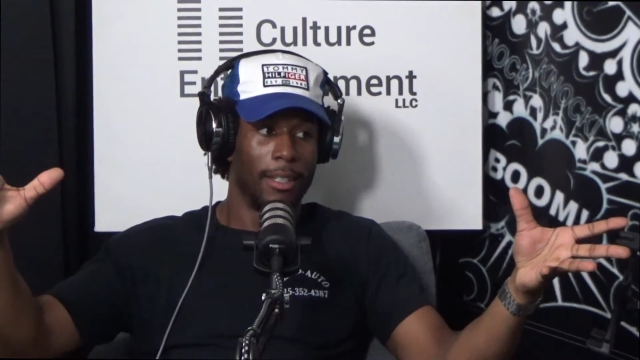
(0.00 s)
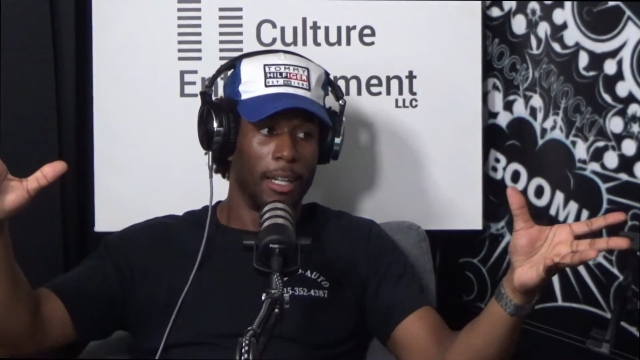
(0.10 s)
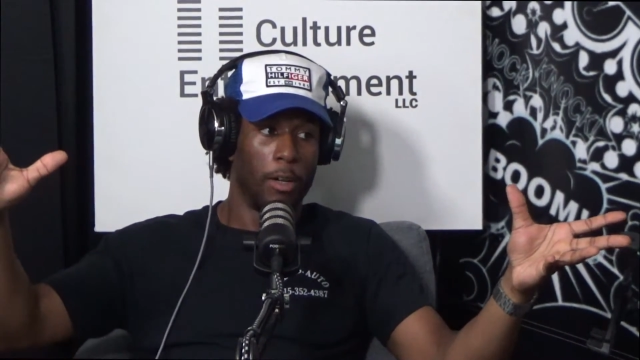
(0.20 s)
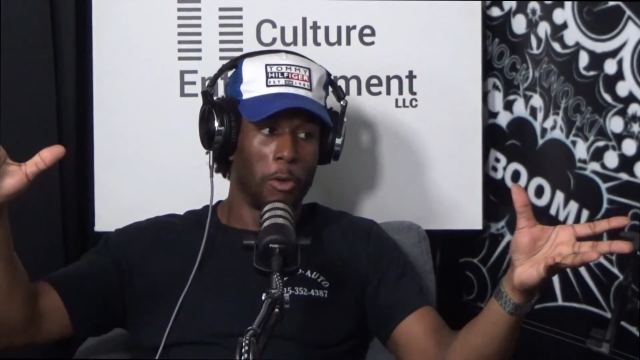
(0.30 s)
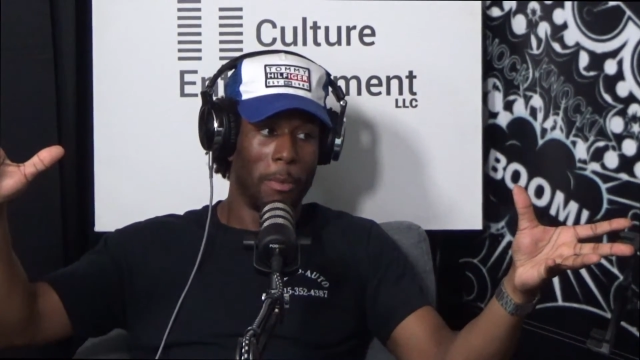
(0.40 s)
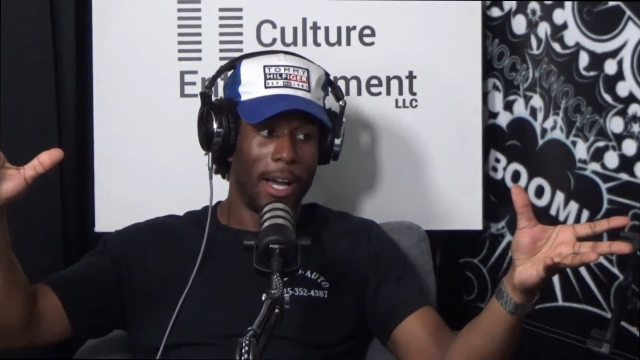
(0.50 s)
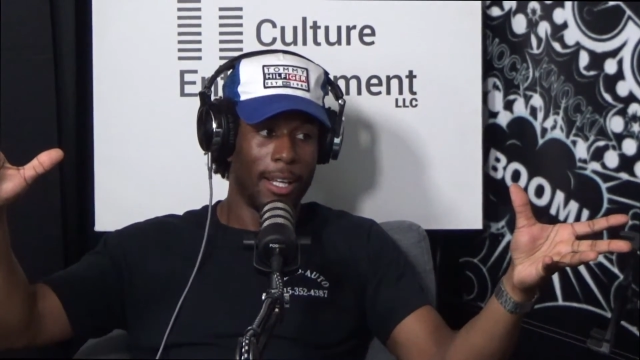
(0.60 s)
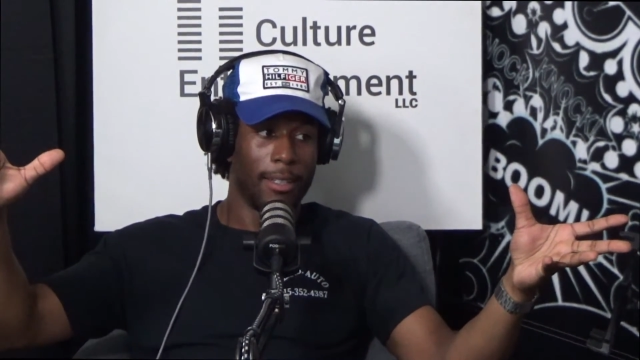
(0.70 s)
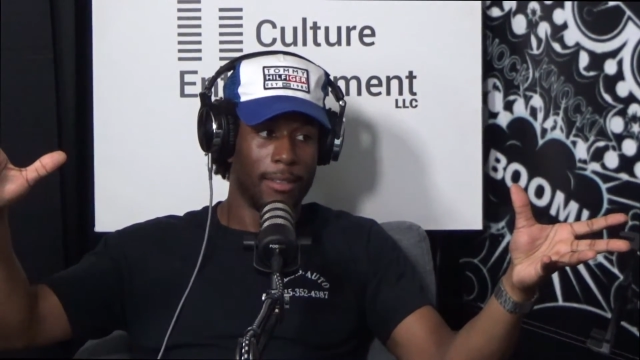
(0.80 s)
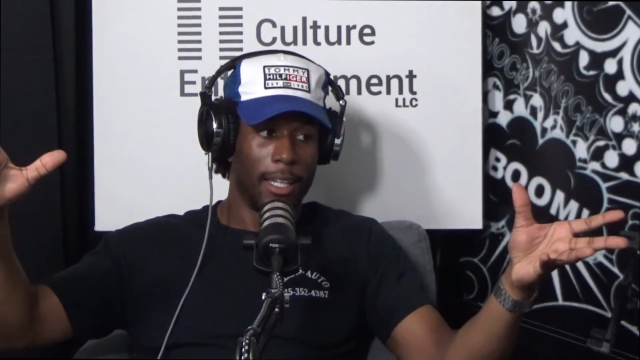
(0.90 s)
robotic,
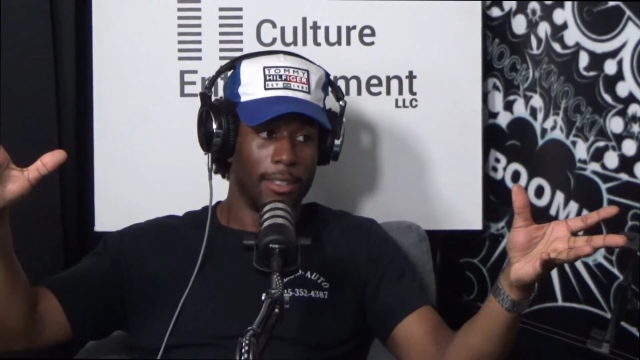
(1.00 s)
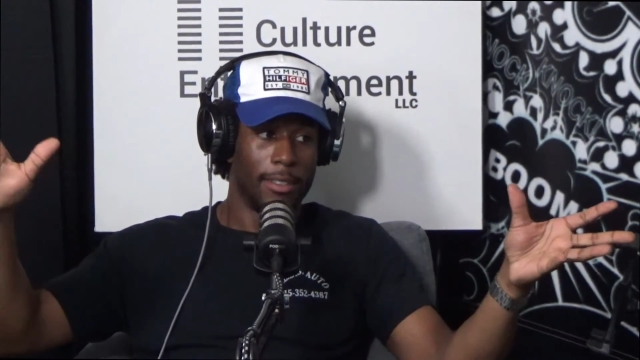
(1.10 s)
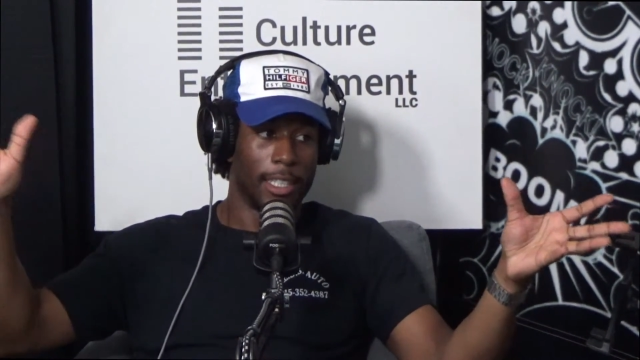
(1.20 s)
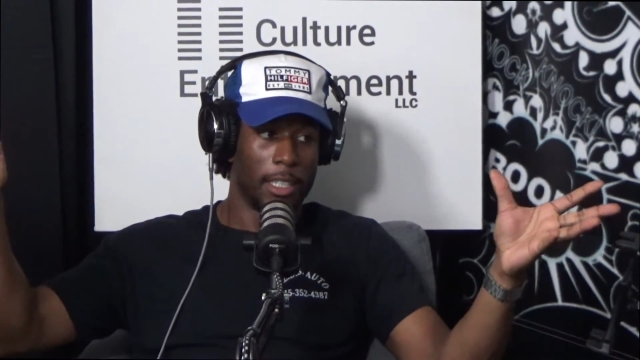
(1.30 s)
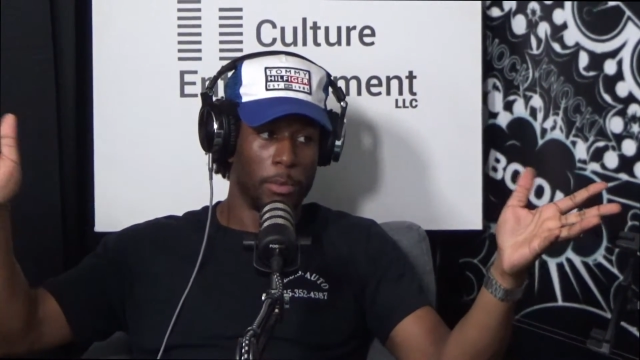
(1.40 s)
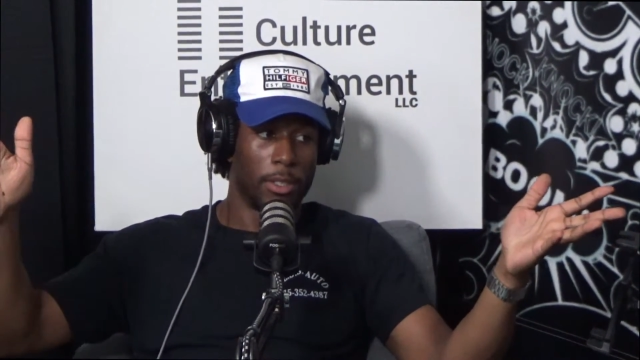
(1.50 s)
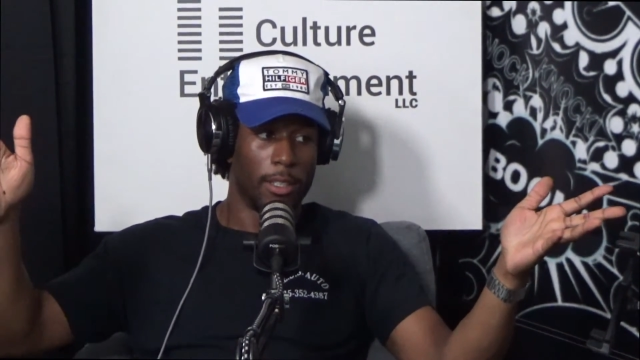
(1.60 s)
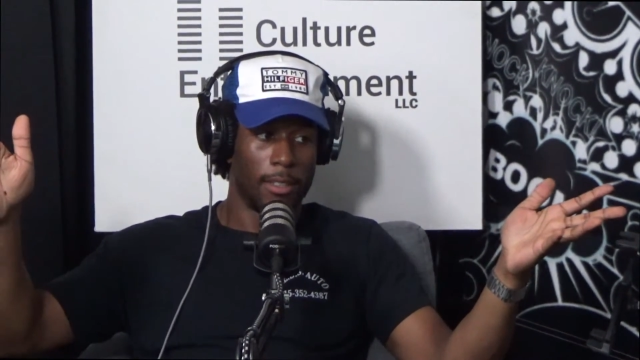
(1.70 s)
60%,